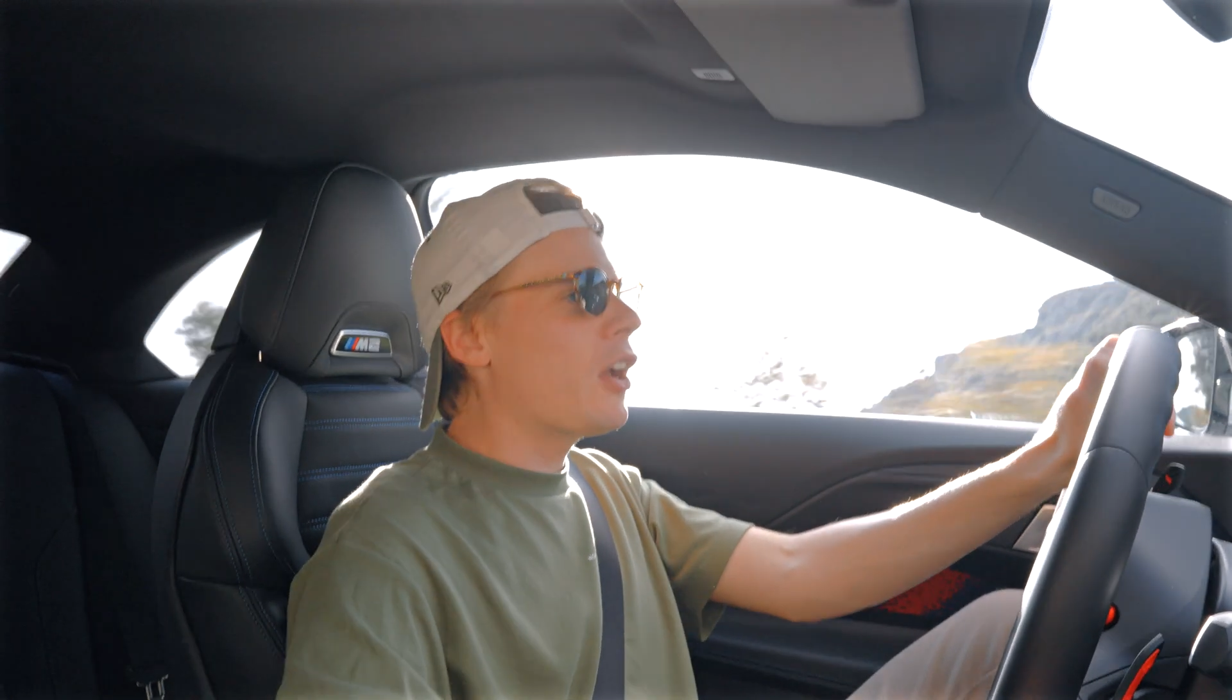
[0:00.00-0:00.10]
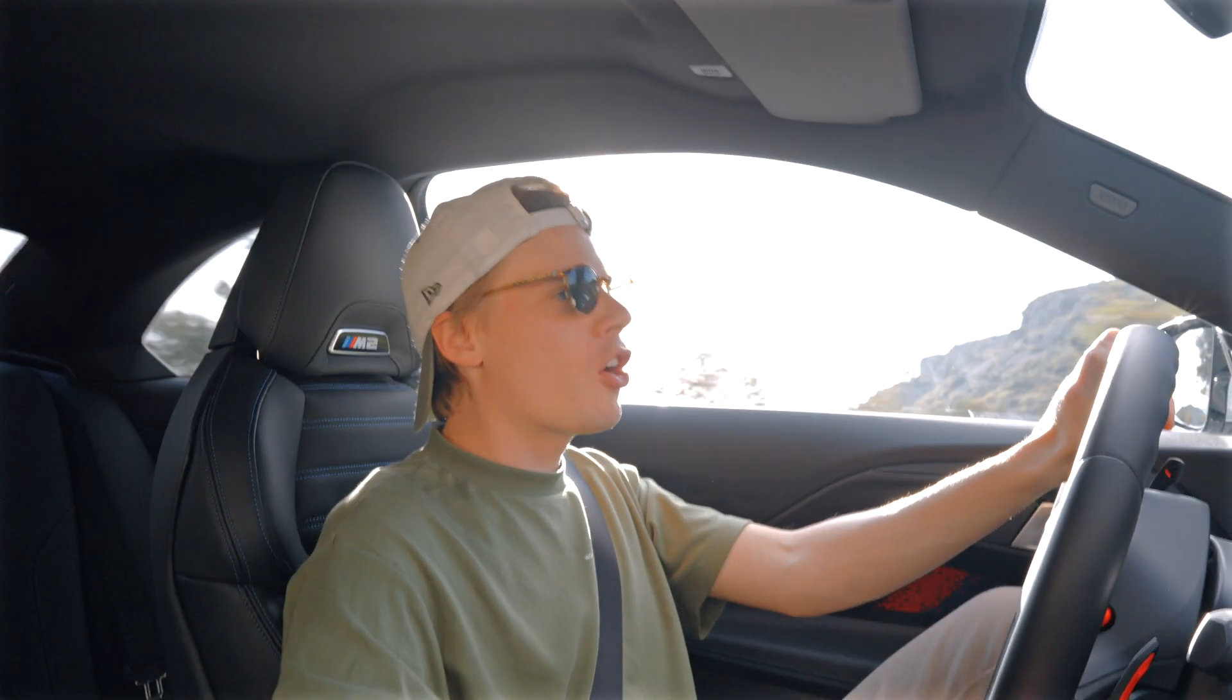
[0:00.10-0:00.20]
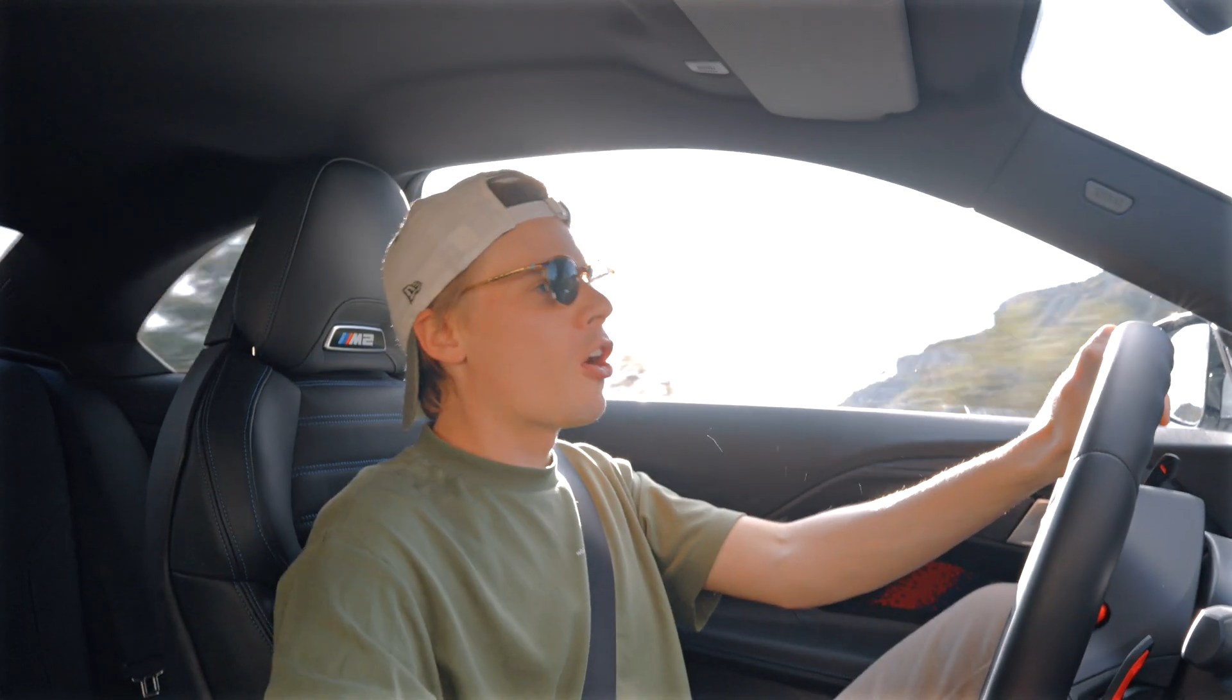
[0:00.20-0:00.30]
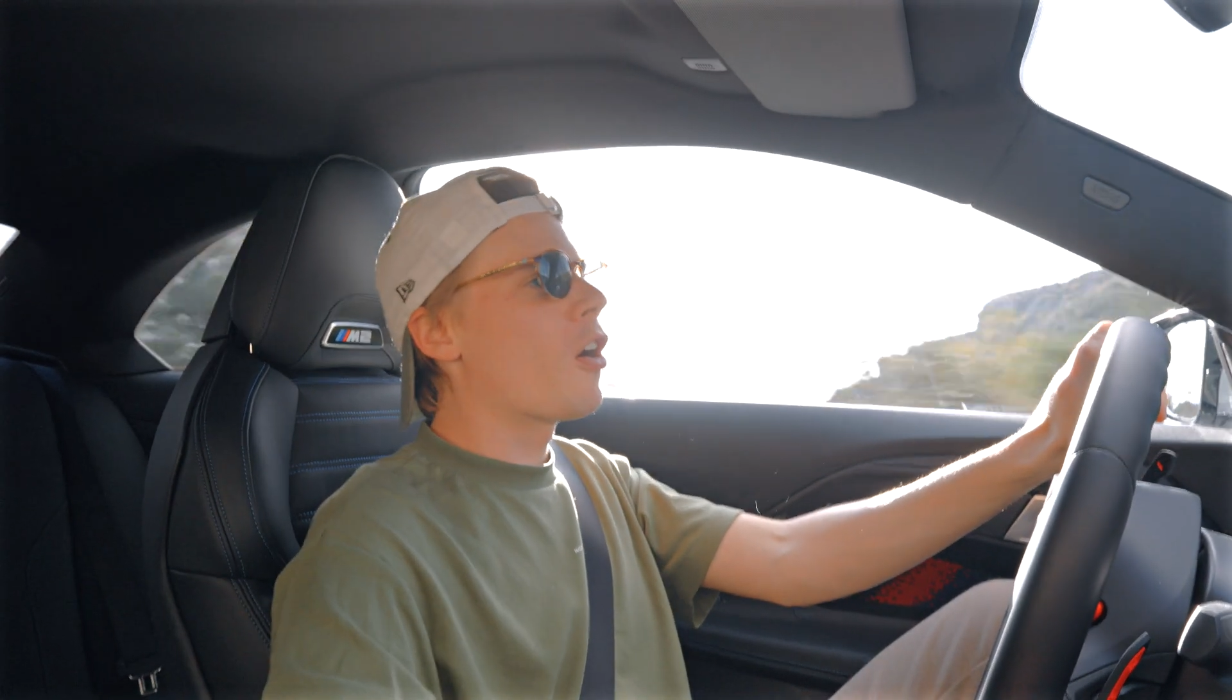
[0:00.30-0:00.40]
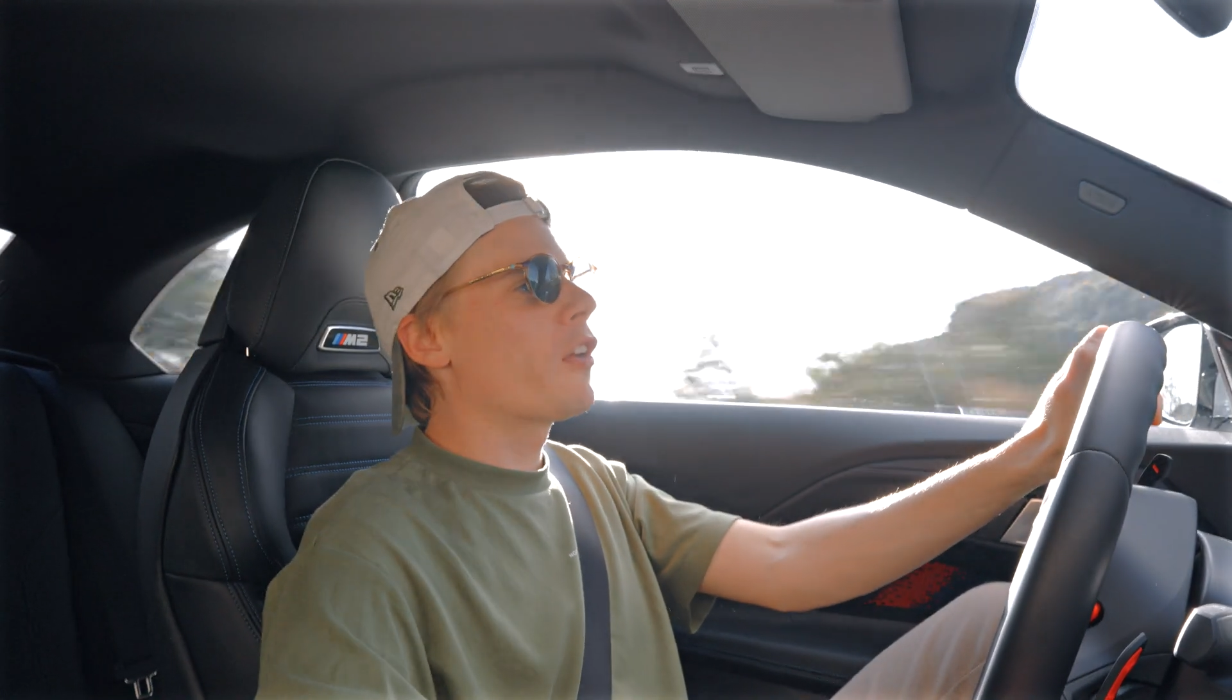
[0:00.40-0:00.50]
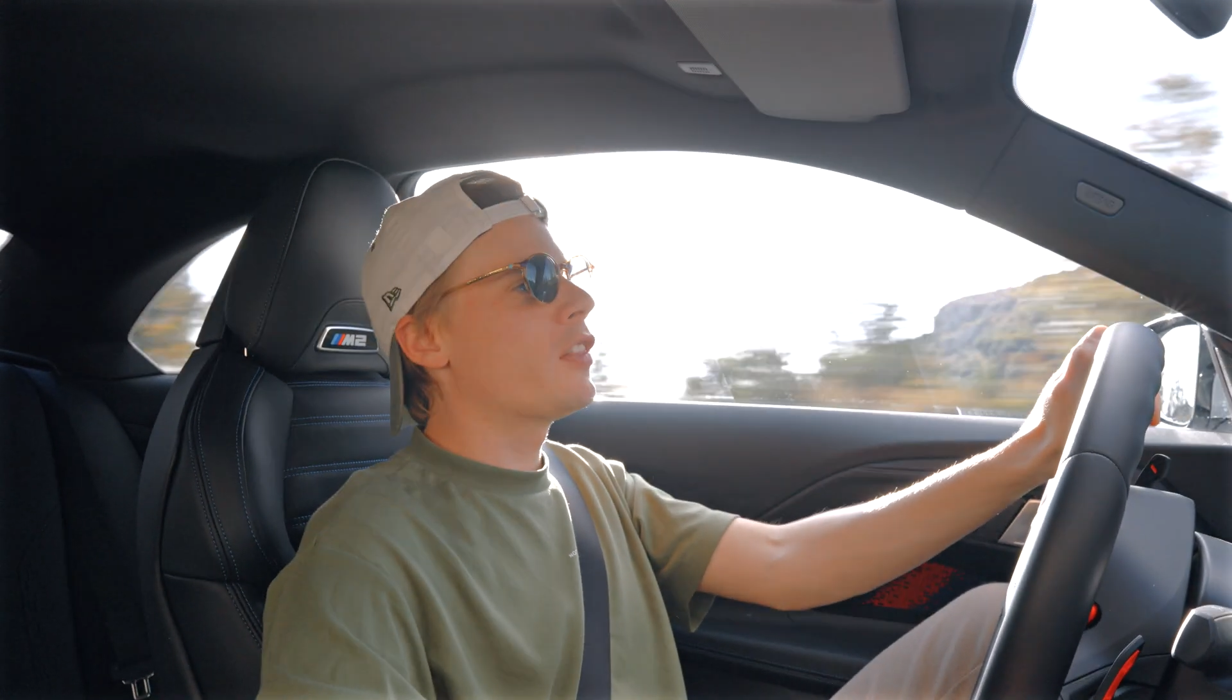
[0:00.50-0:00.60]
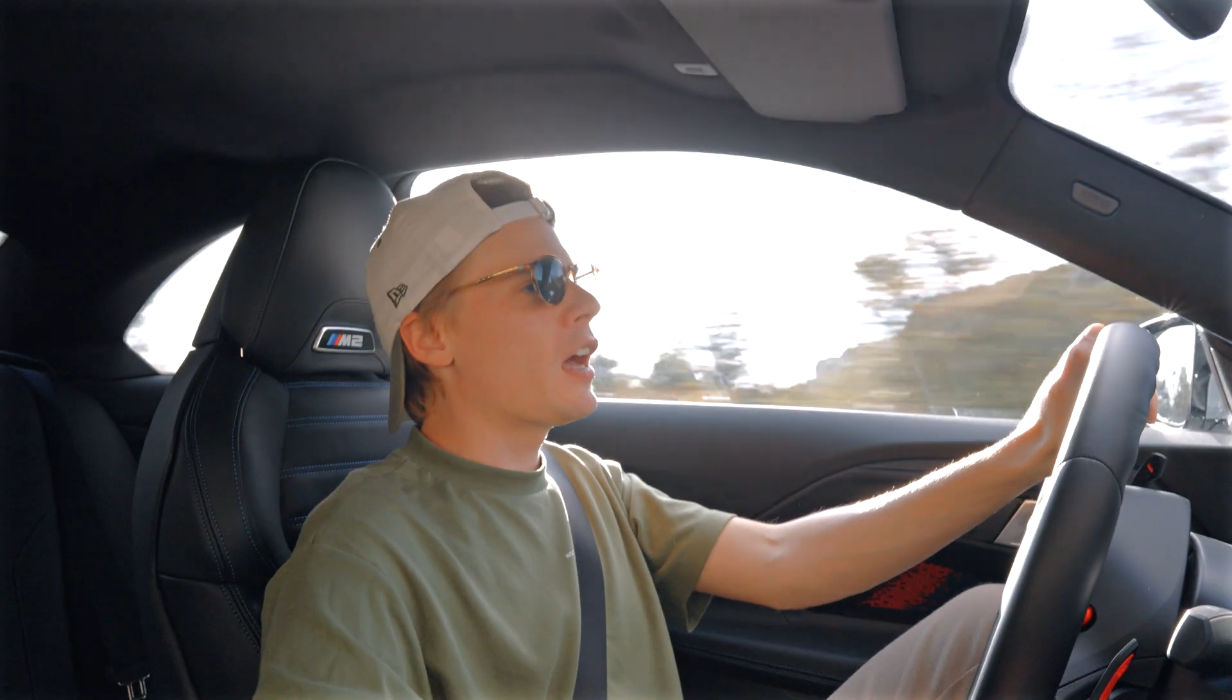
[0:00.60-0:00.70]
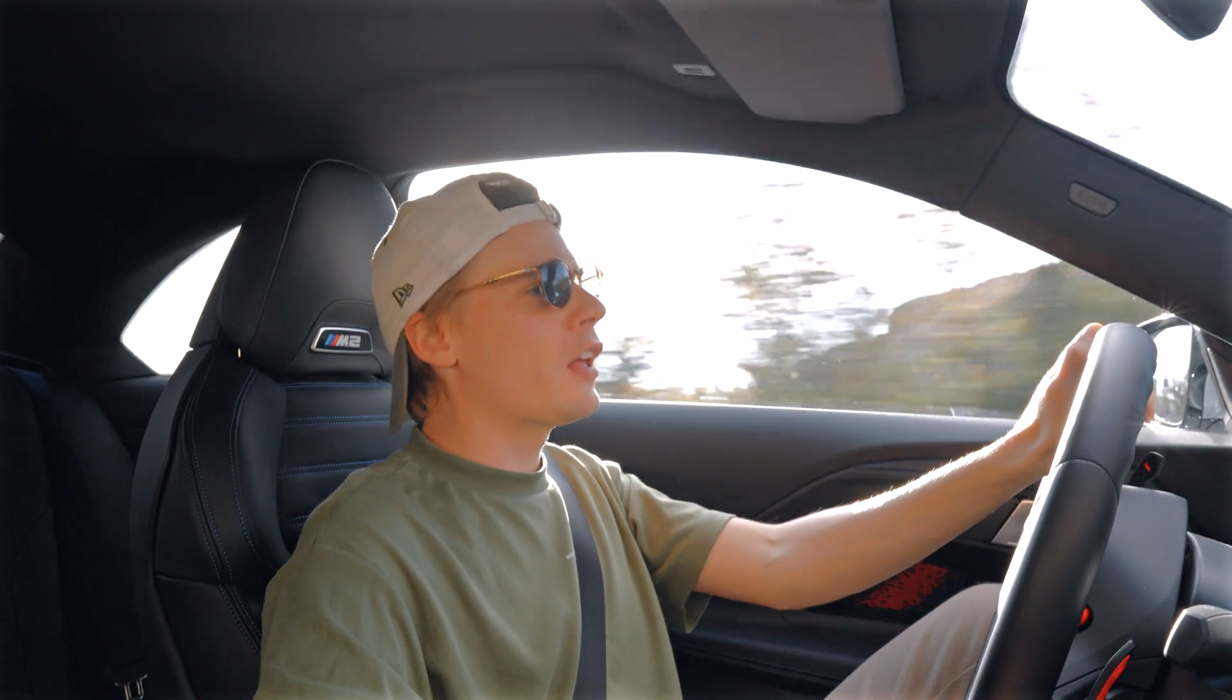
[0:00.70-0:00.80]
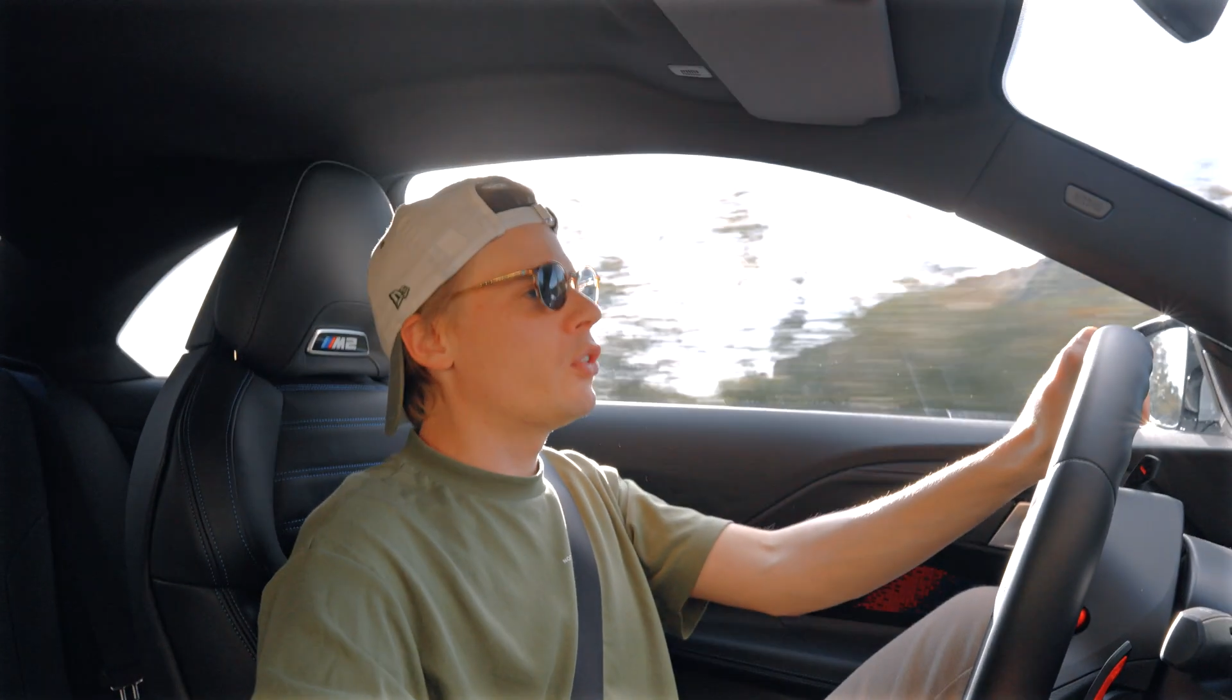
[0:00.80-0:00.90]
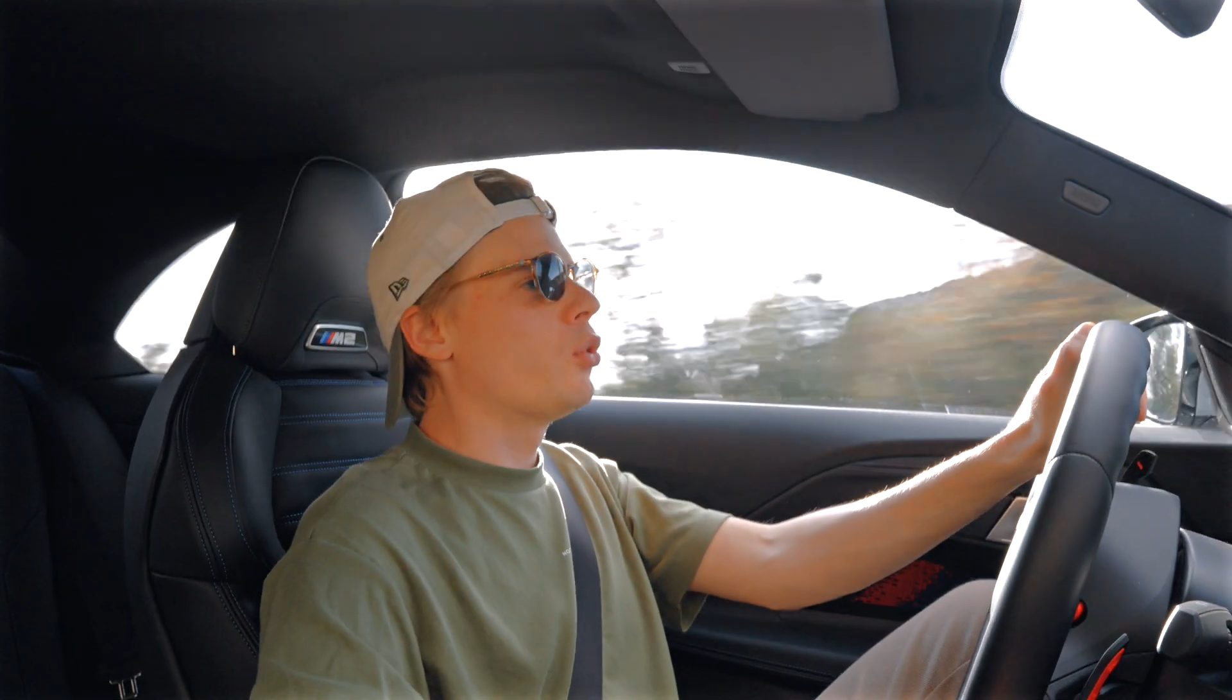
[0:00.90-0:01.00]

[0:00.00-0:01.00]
car that